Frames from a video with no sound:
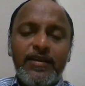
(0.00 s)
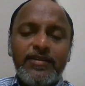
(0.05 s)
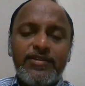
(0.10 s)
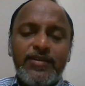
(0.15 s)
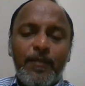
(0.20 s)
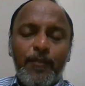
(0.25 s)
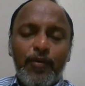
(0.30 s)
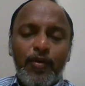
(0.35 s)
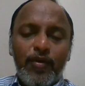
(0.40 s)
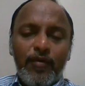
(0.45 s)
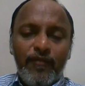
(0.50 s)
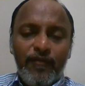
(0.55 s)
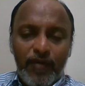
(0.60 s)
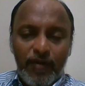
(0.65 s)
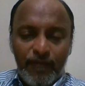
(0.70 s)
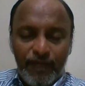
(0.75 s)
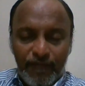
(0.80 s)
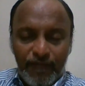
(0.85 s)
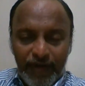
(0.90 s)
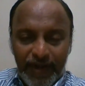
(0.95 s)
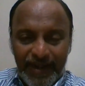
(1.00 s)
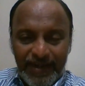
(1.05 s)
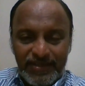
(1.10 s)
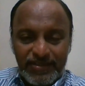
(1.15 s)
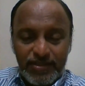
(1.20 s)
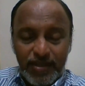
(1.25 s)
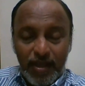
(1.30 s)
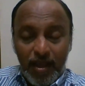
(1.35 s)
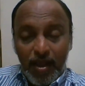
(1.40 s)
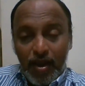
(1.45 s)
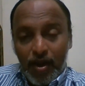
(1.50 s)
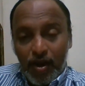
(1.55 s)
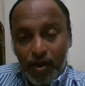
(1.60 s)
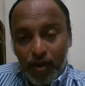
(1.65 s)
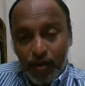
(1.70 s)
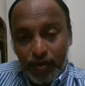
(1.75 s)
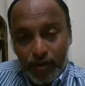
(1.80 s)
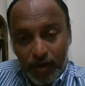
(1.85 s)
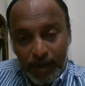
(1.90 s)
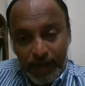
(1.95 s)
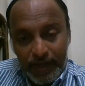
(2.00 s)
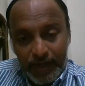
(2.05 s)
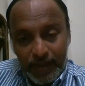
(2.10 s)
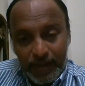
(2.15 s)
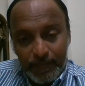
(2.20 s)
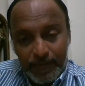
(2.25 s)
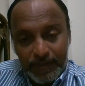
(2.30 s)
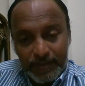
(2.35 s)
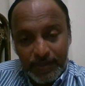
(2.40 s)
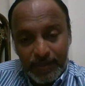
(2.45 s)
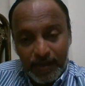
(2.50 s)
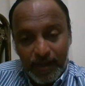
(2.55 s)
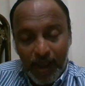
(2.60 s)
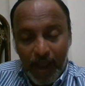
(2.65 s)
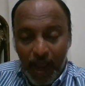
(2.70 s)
support from friends or your elder brother